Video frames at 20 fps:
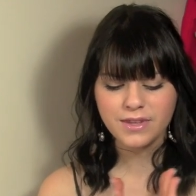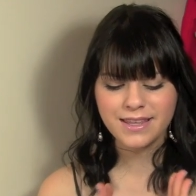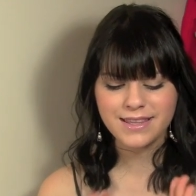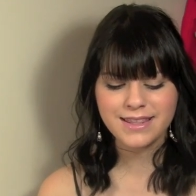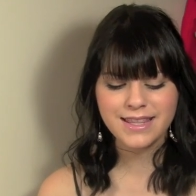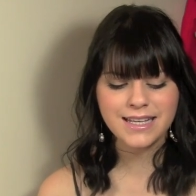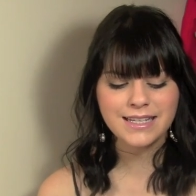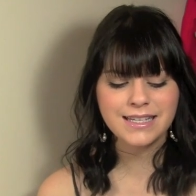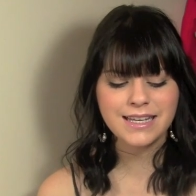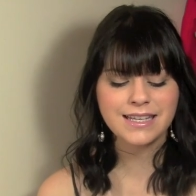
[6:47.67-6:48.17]

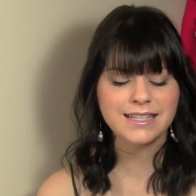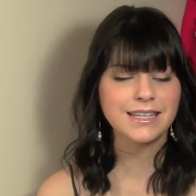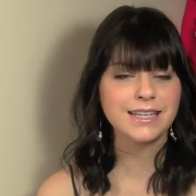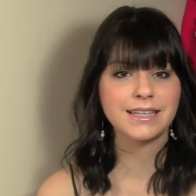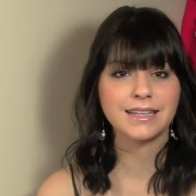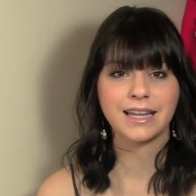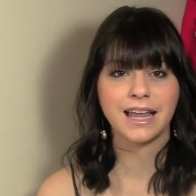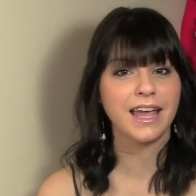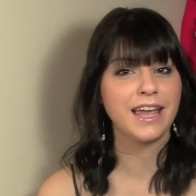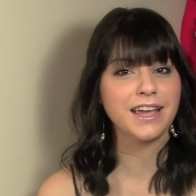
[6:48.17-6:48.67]
this
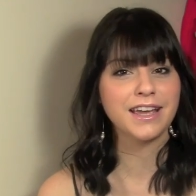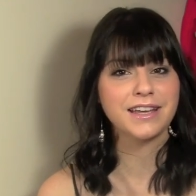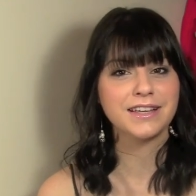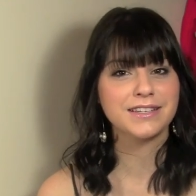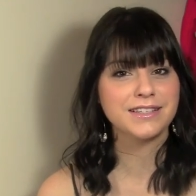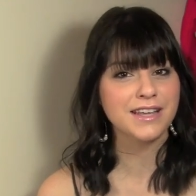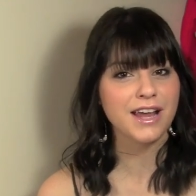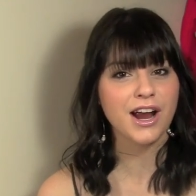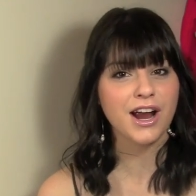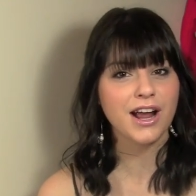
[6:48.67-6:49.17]
isn't
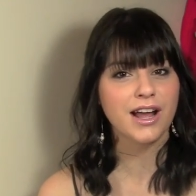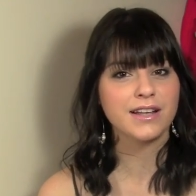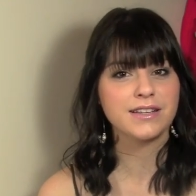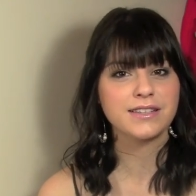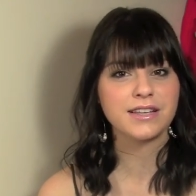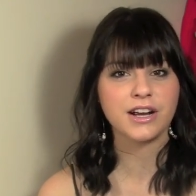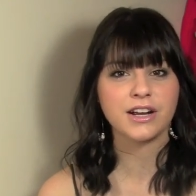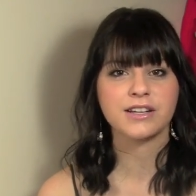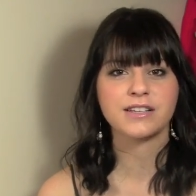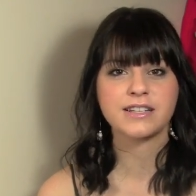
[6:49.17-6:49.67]
like Sarah.
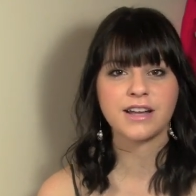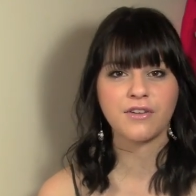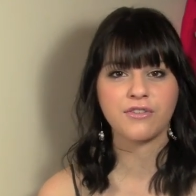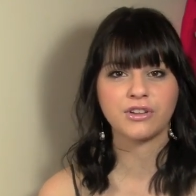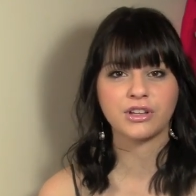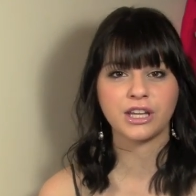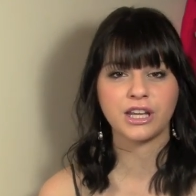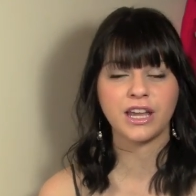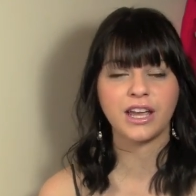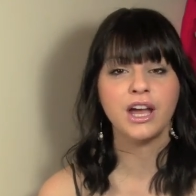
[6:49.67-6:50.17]
Sarah's
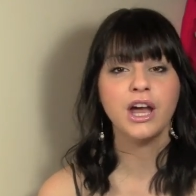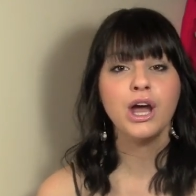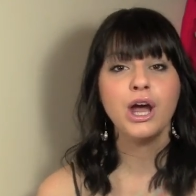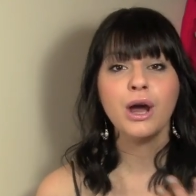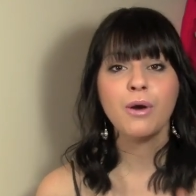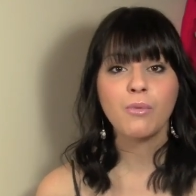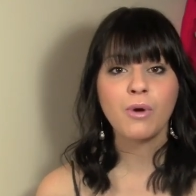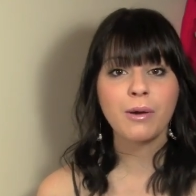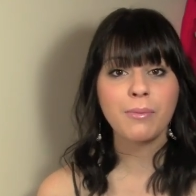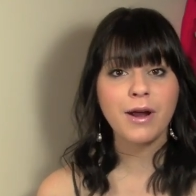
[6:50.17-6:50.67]
definitely
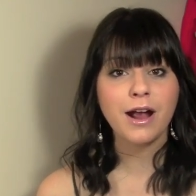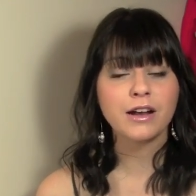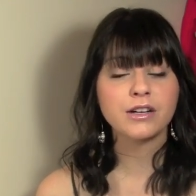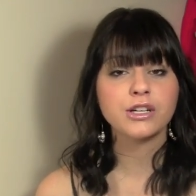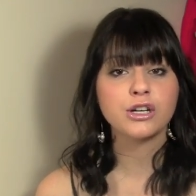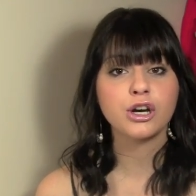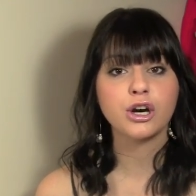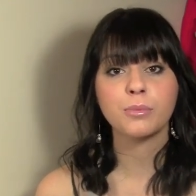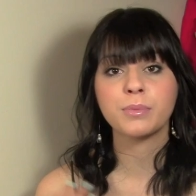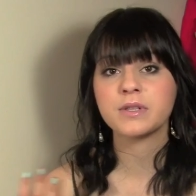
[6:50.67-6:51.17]
more
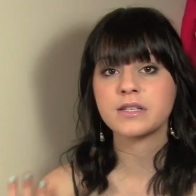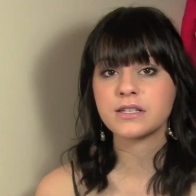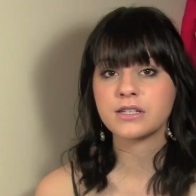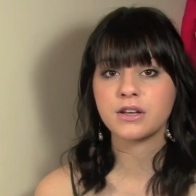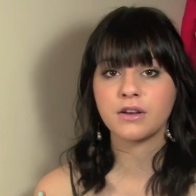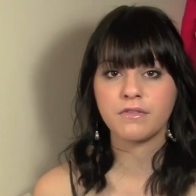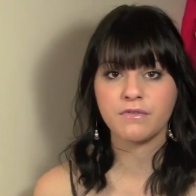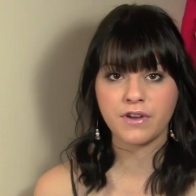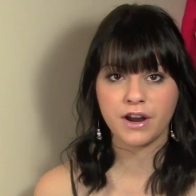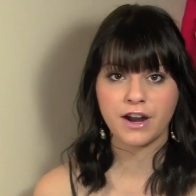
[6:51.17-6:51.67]
practical, but
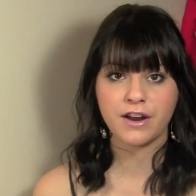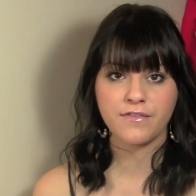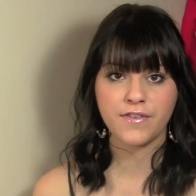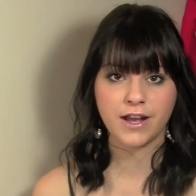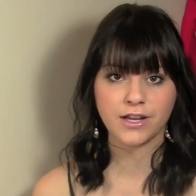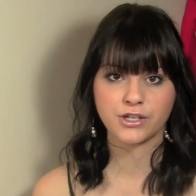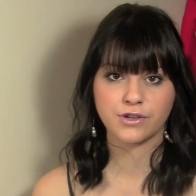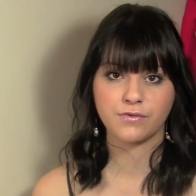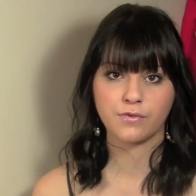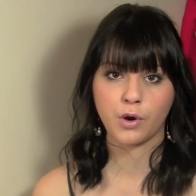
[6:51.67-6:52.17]
still very
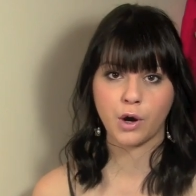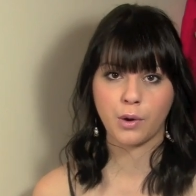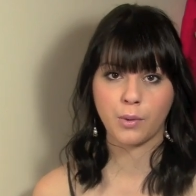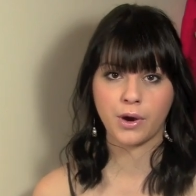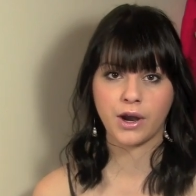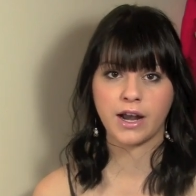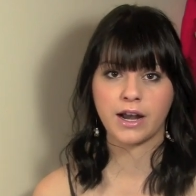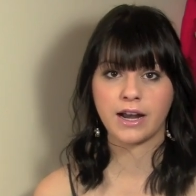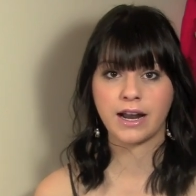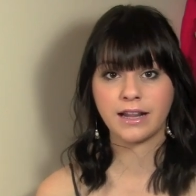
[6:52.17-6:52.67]
fashion
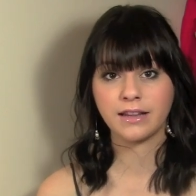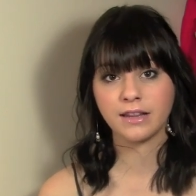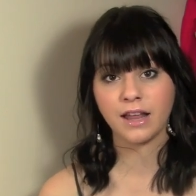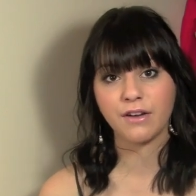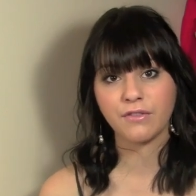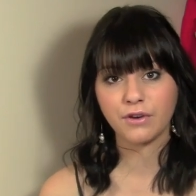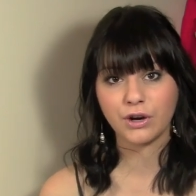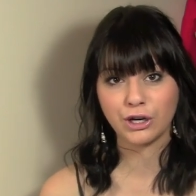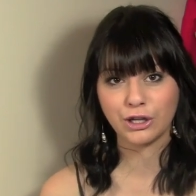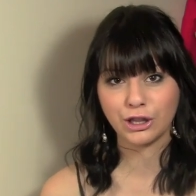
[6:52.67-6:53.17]
forward, and I
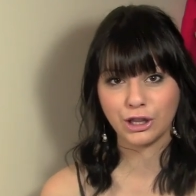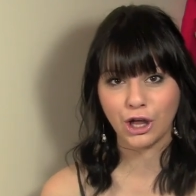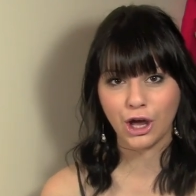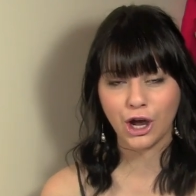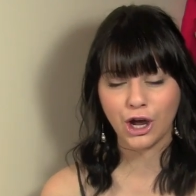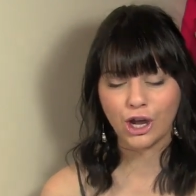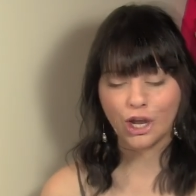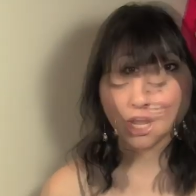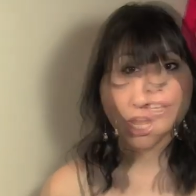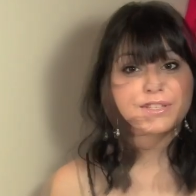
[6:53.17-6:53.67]
love her
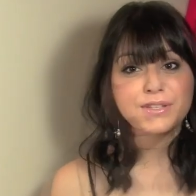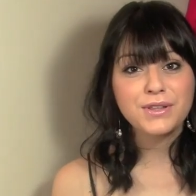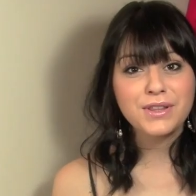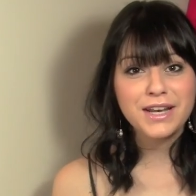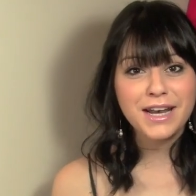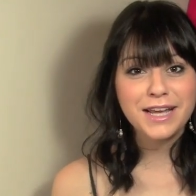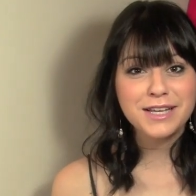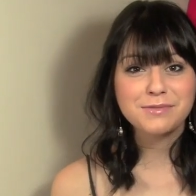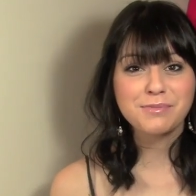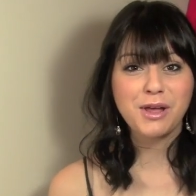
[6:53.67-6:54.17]
look. So
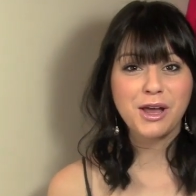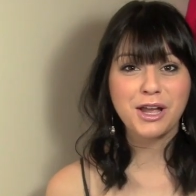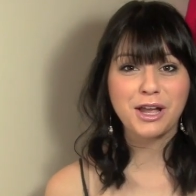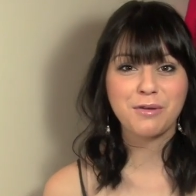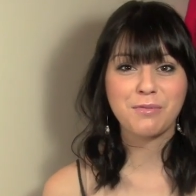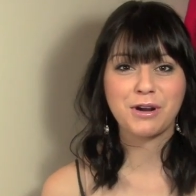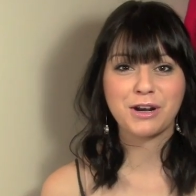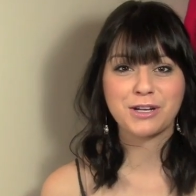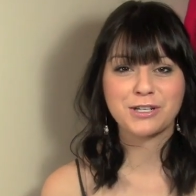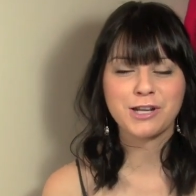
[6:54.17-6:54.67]
the next blog
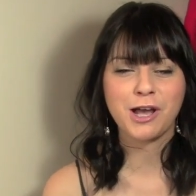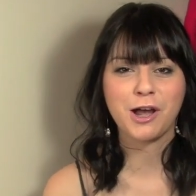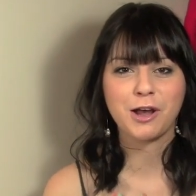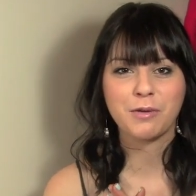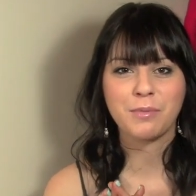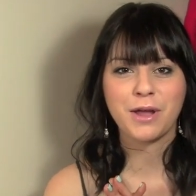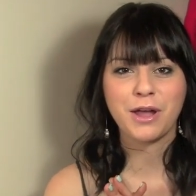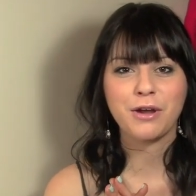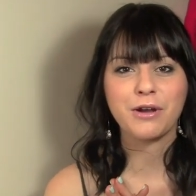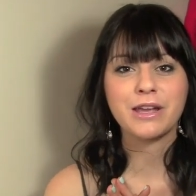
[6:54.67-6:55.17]
I want to talk
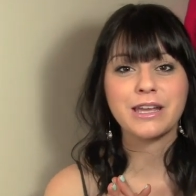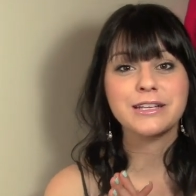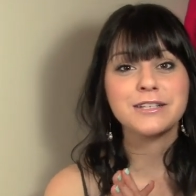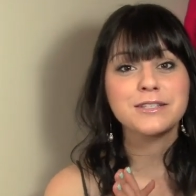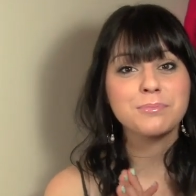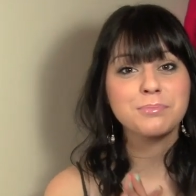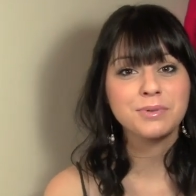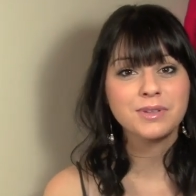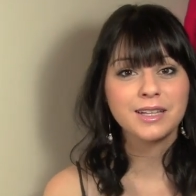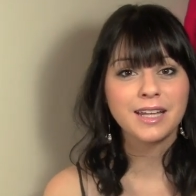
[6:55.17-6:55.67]
about
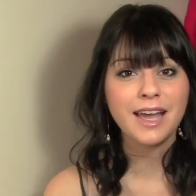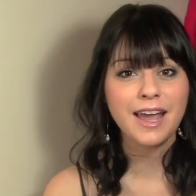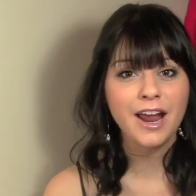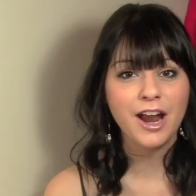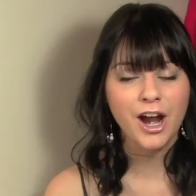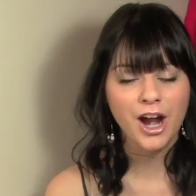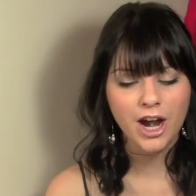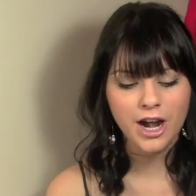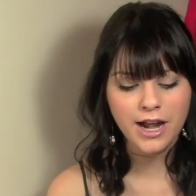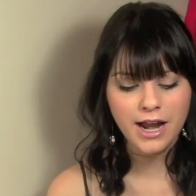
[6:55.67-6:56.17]
is
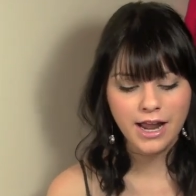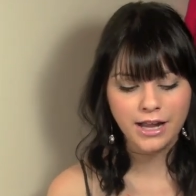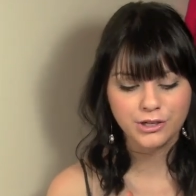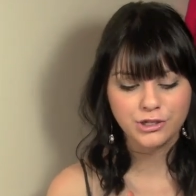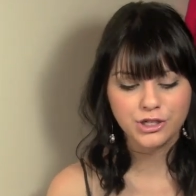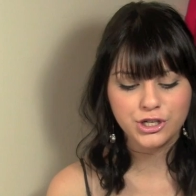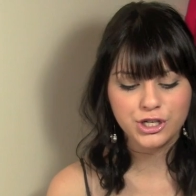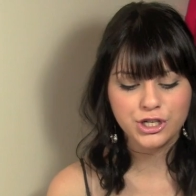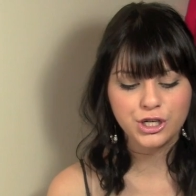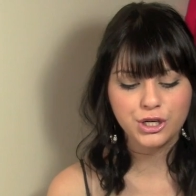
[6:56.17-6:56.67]
Blair,
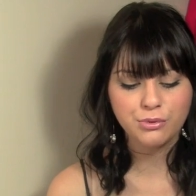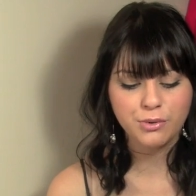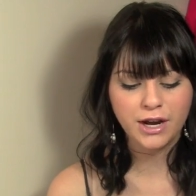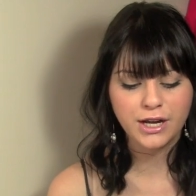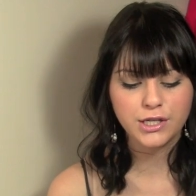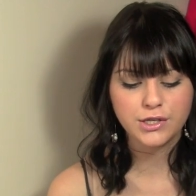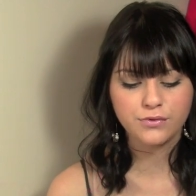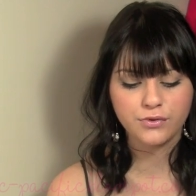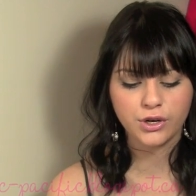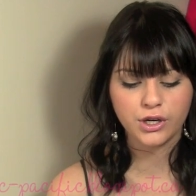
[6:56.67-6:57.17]
and she
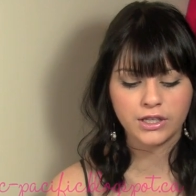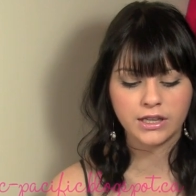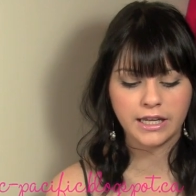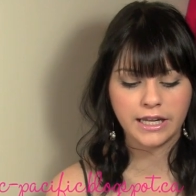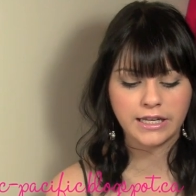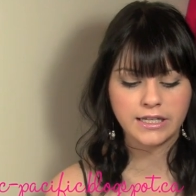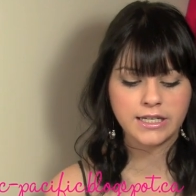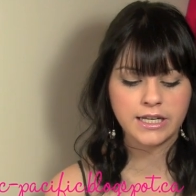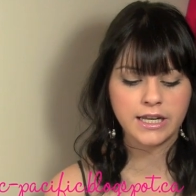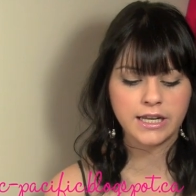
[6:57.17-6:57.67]
writes for
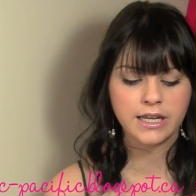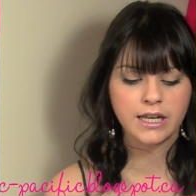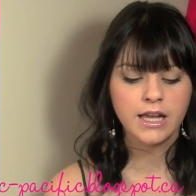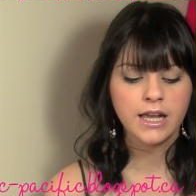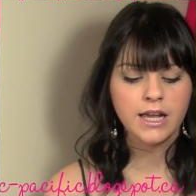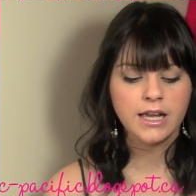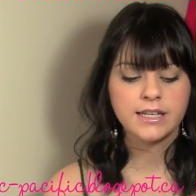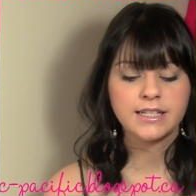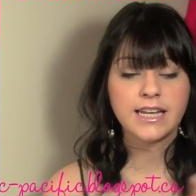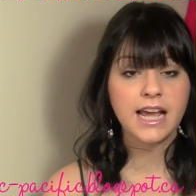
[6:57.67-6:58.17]
Atlantic
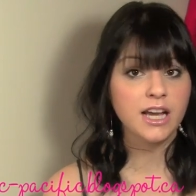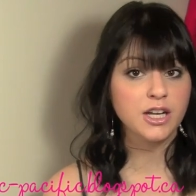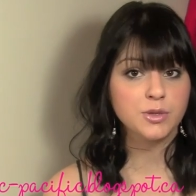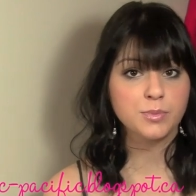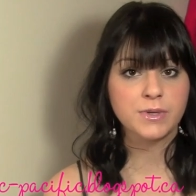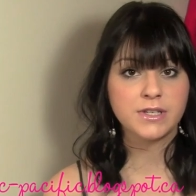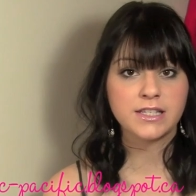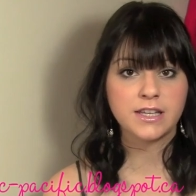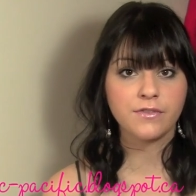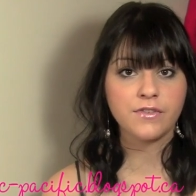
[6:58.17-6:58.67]

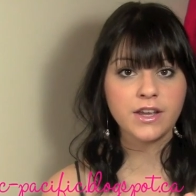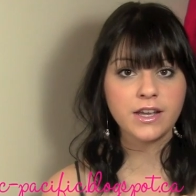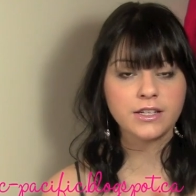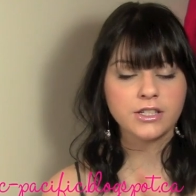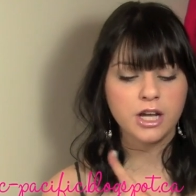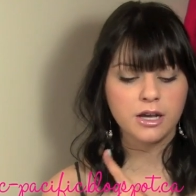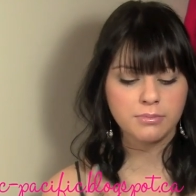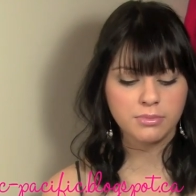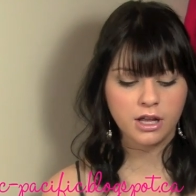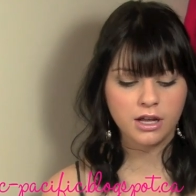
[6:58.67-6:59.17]
Pacific
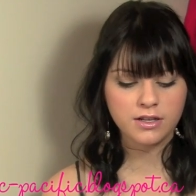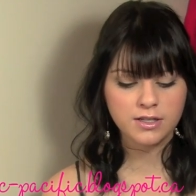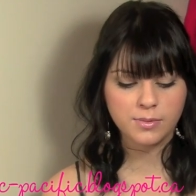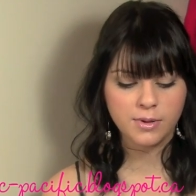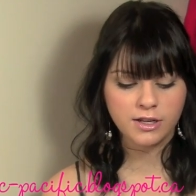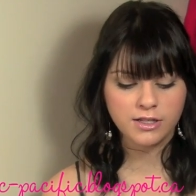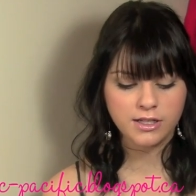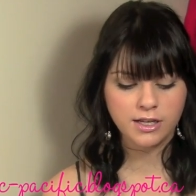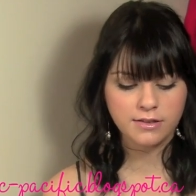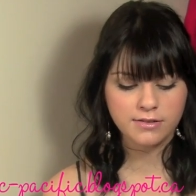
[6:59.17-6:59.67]
dot
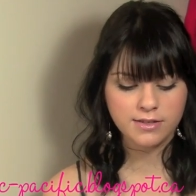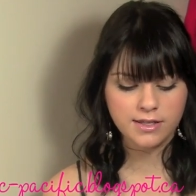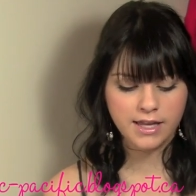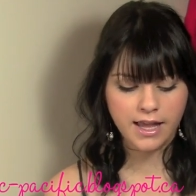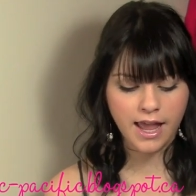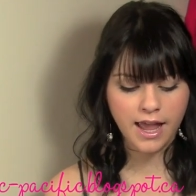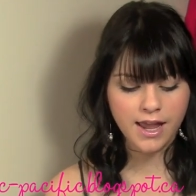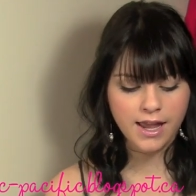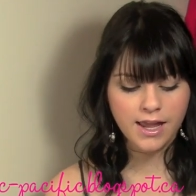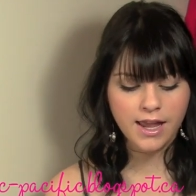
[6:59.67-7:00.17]
blogspot dot
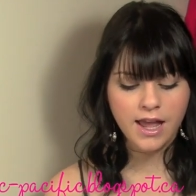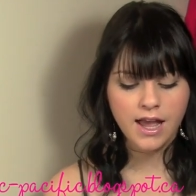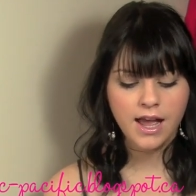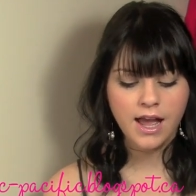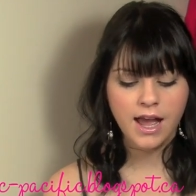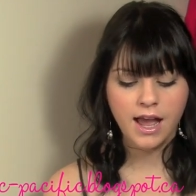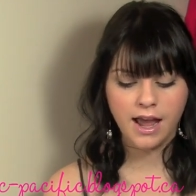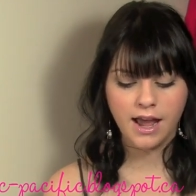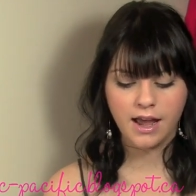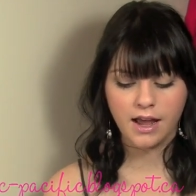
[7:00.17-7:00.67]
c a.
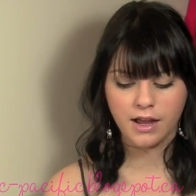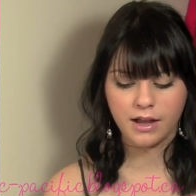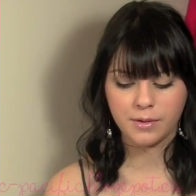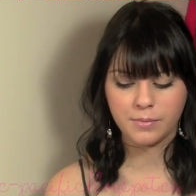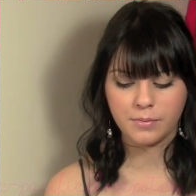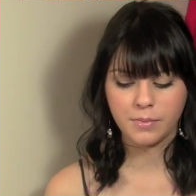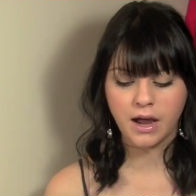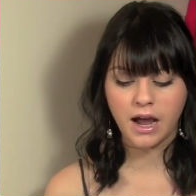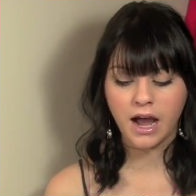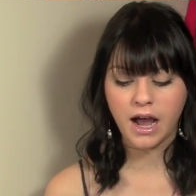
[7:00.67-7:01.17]
Um,